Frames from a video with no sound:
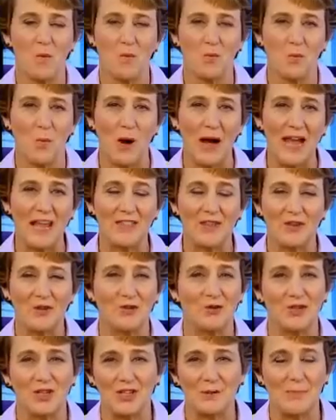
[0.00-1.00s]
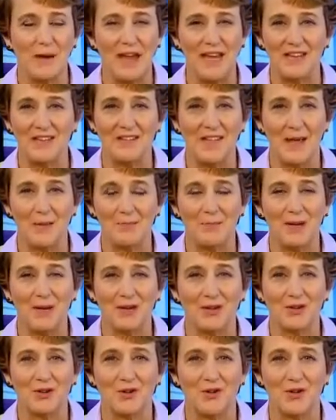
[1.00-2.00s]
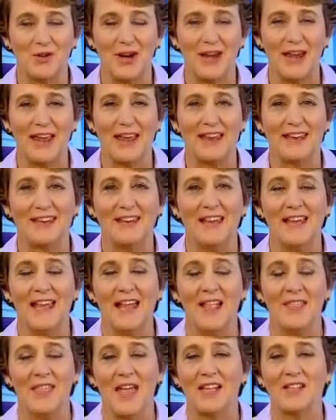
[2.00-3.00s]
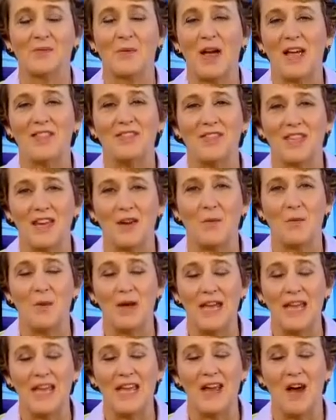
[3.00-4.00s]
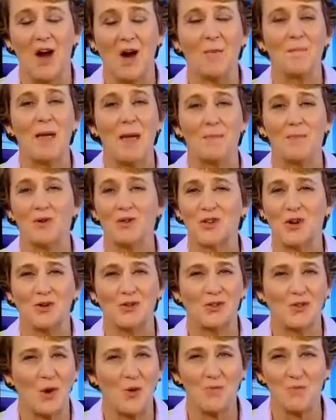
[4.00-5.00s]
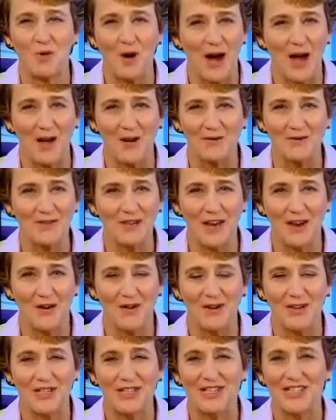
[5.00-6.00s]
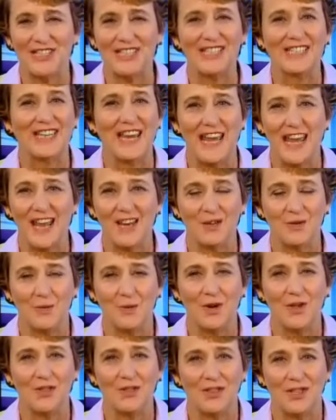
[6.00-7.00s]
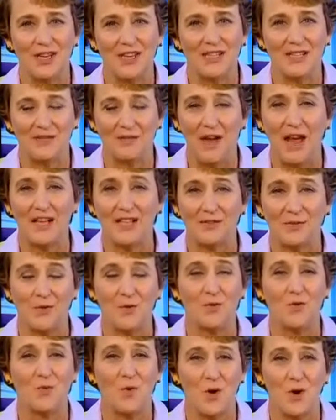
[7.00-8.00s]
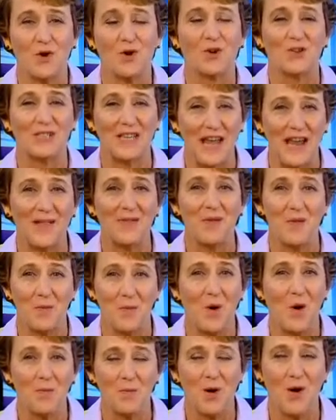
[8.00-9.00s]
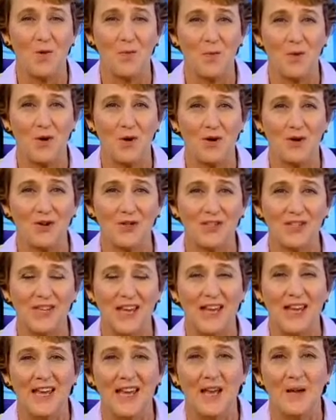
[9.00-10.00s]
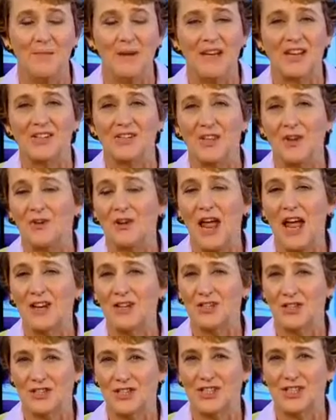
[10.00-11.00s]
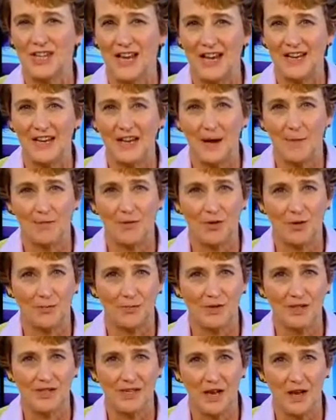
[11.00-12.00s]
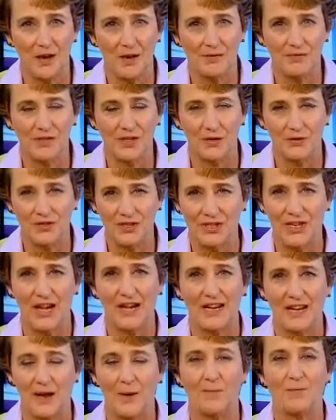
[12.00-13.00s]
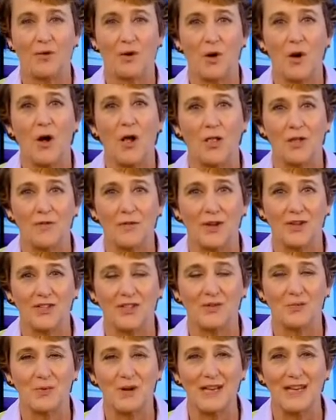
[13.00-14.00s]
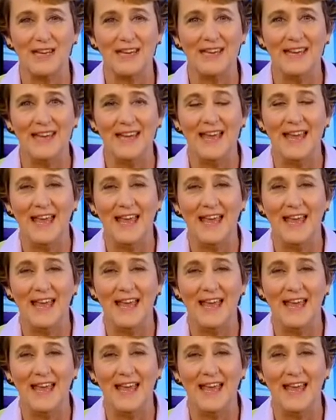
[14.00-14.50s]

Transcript: way that you just painted that picture. And that's why I think our members are so proud, Karen, to stand with these fast food workers and the Walmart workers, because they're not just standing up for themselves, they're standing up for all of us. We